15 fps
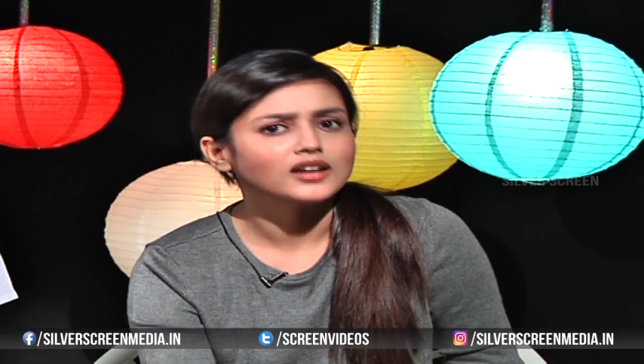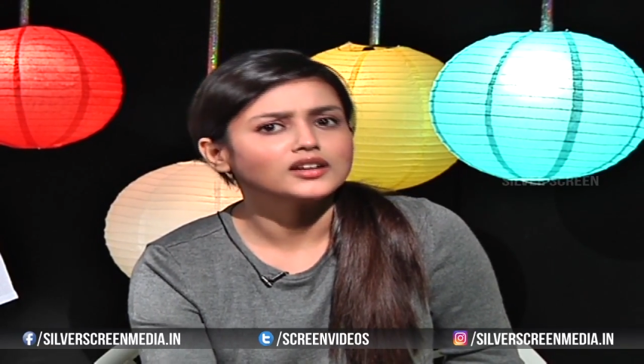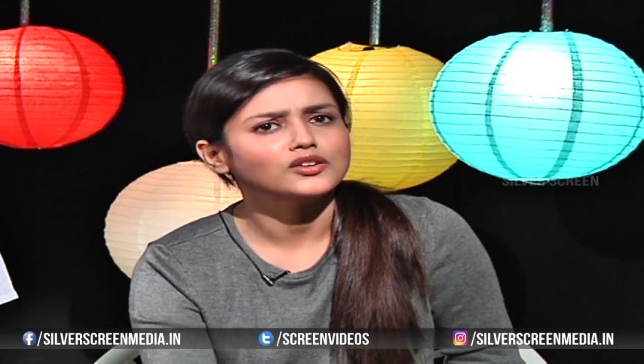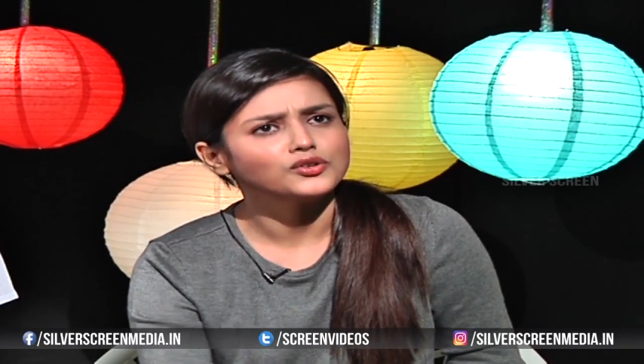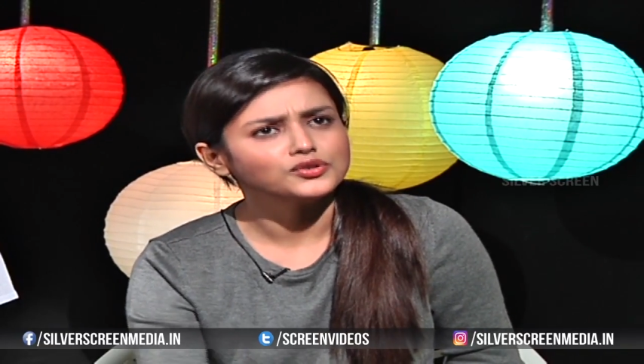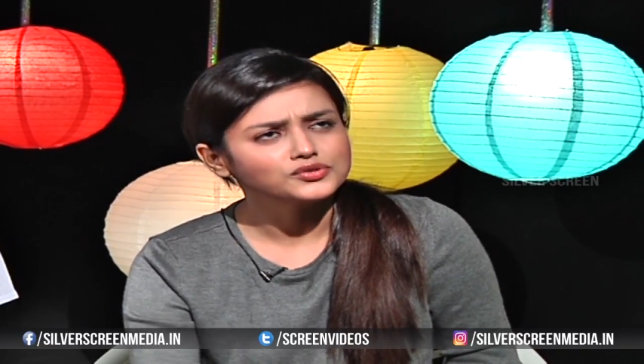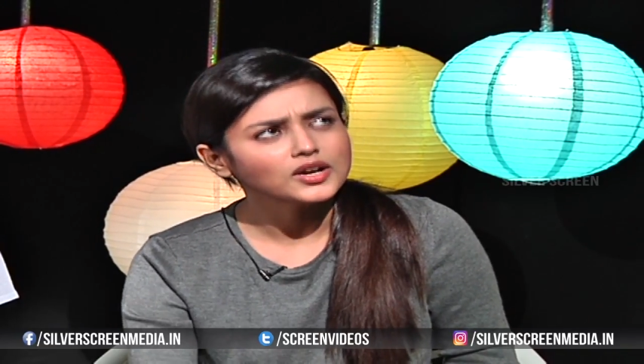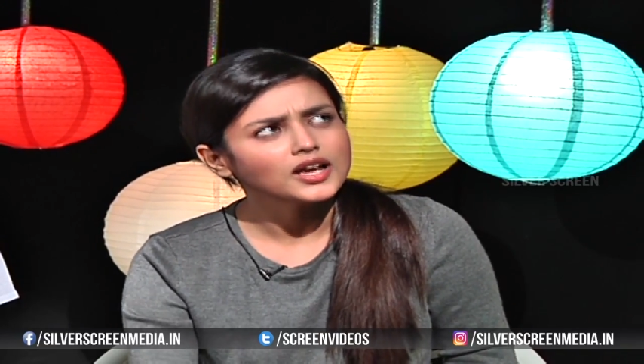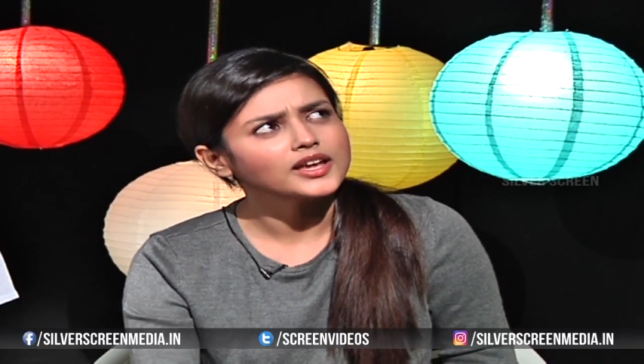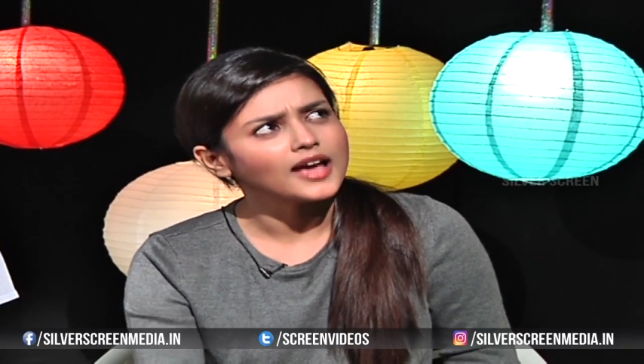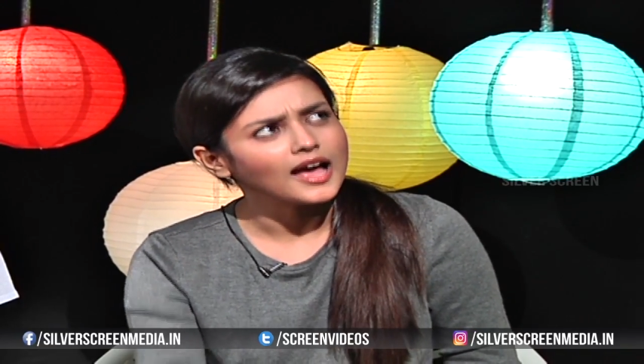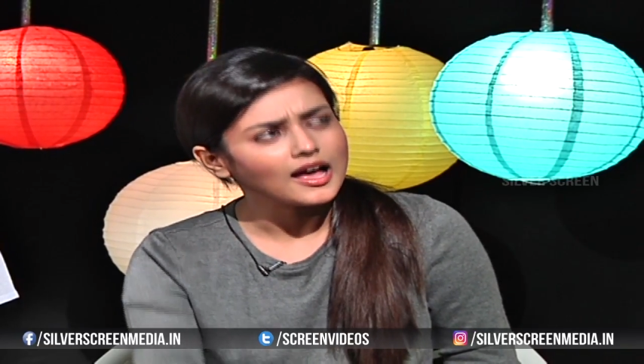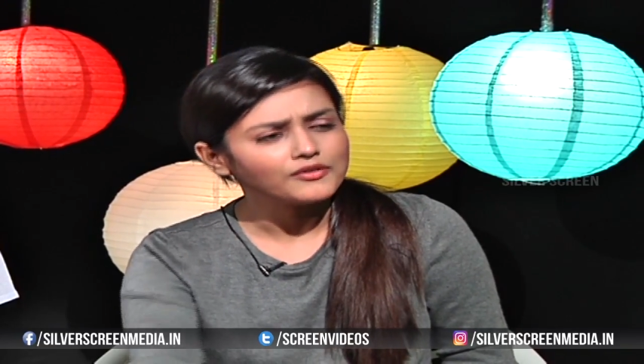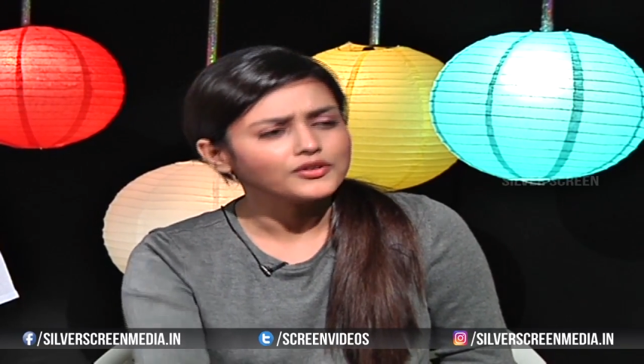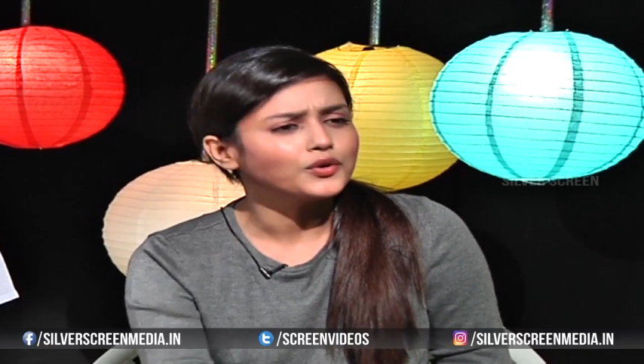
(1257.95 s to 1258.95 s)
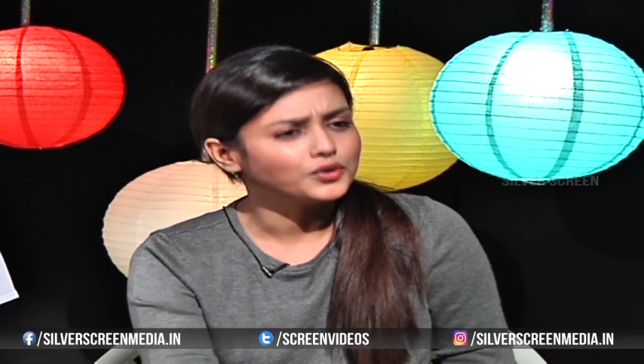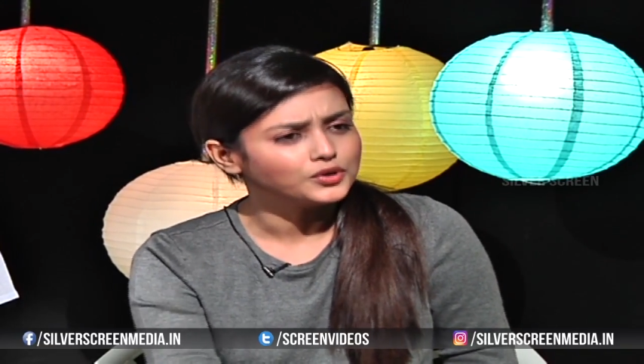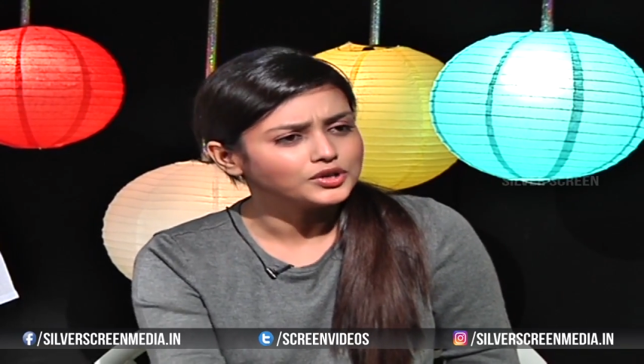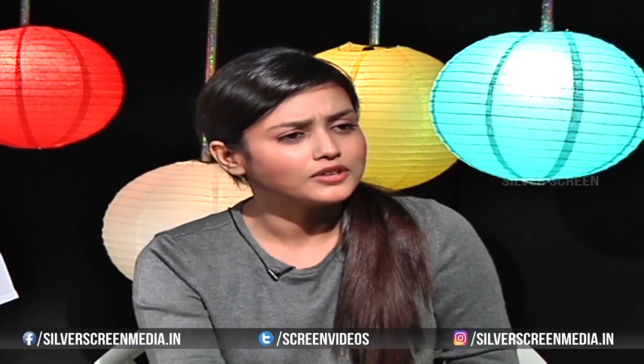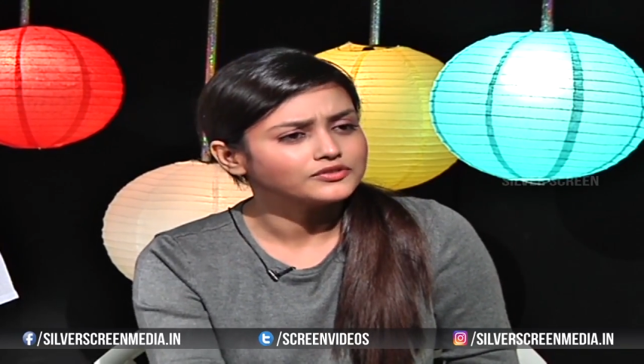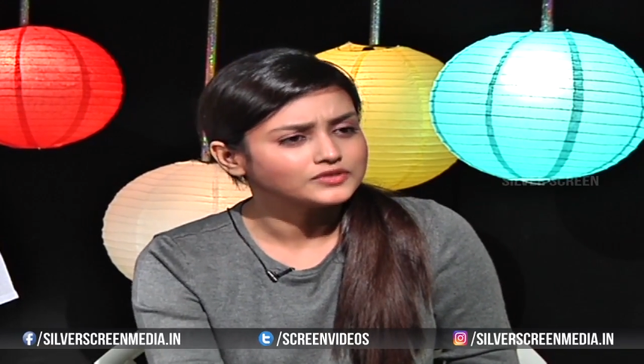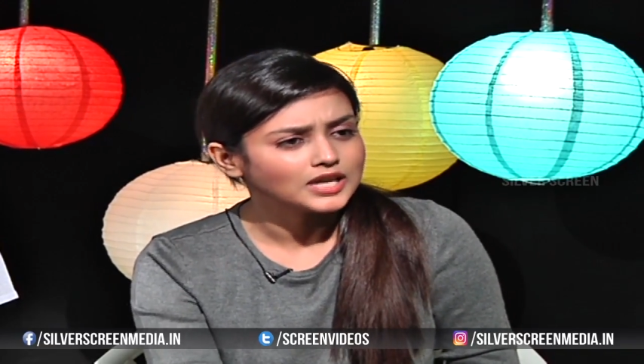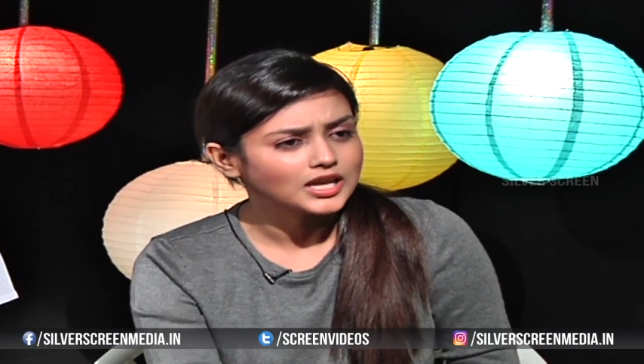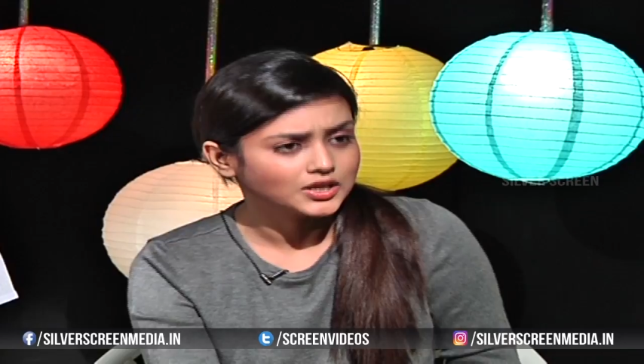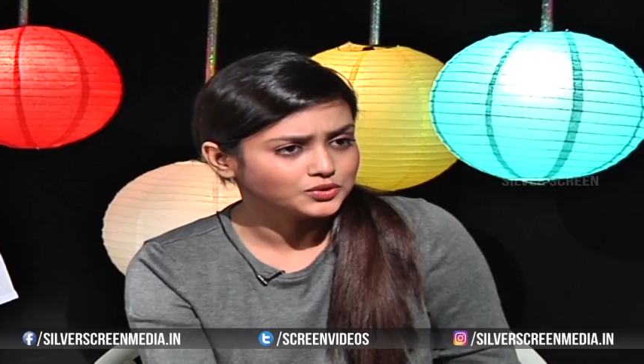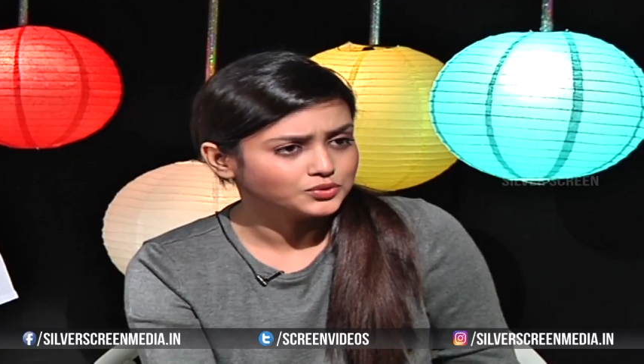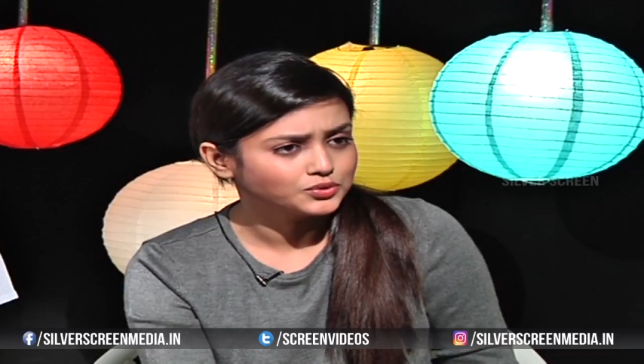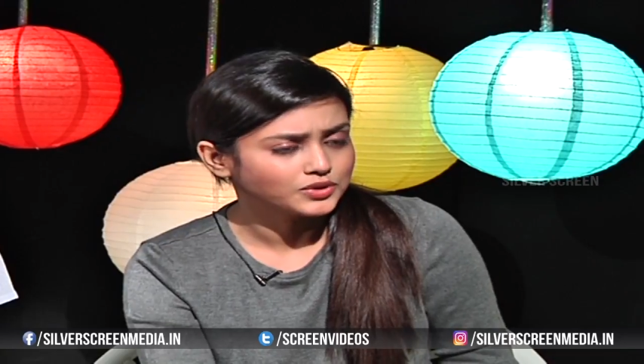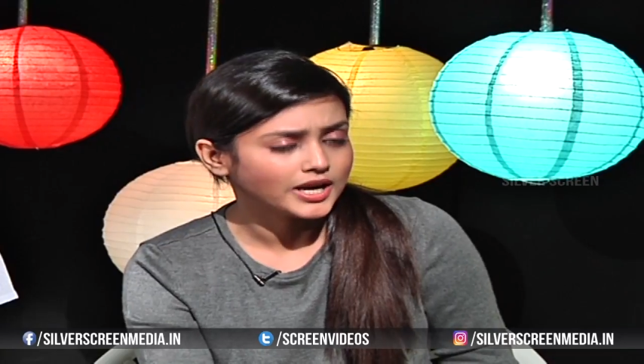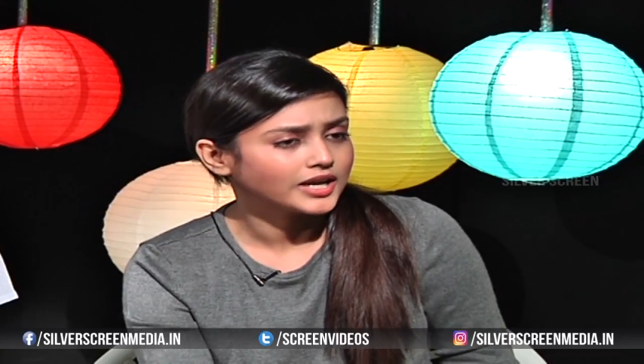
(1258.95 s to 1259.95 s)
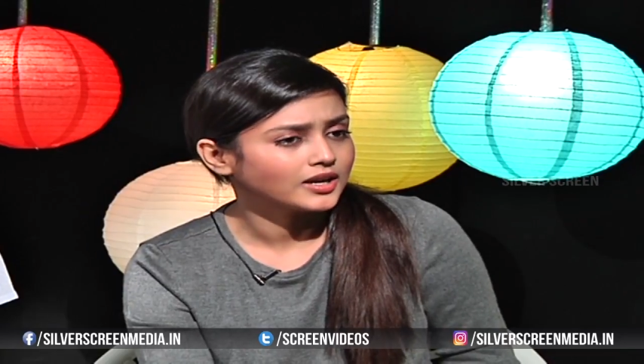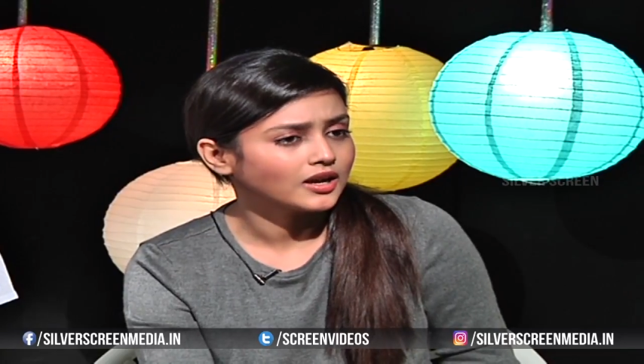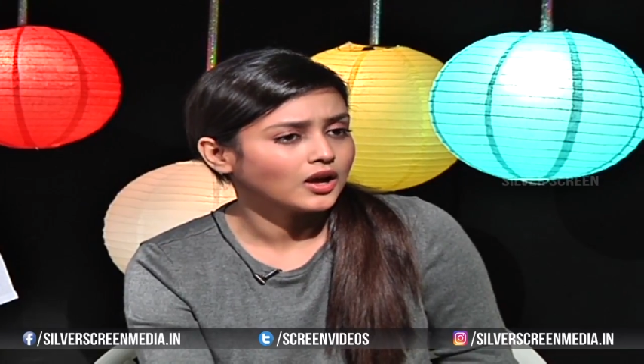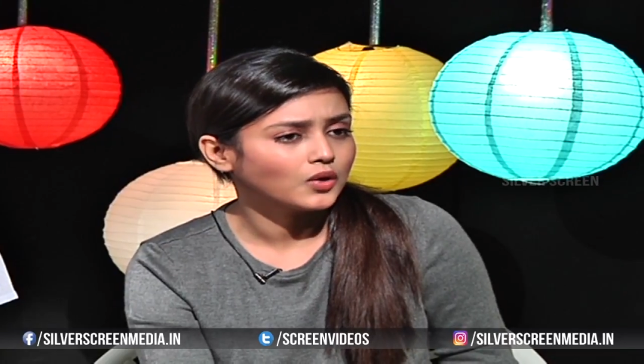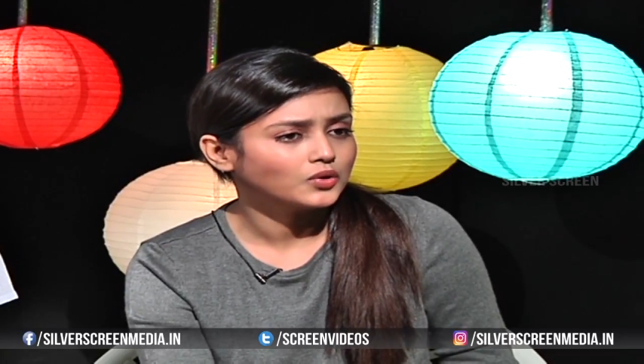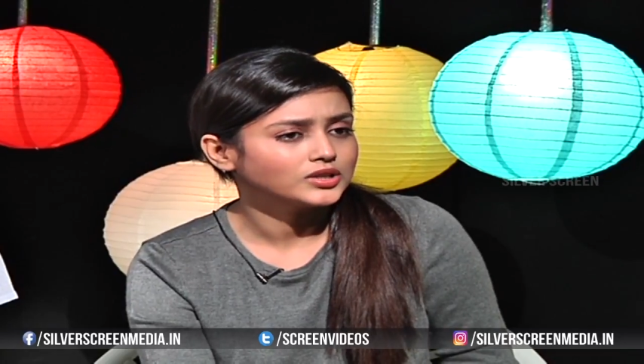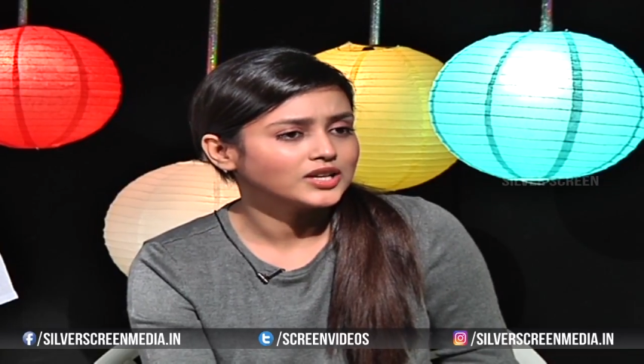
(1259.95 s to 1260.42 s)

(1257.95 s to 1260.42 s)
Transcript: And also, I have a hold of Telugu right now.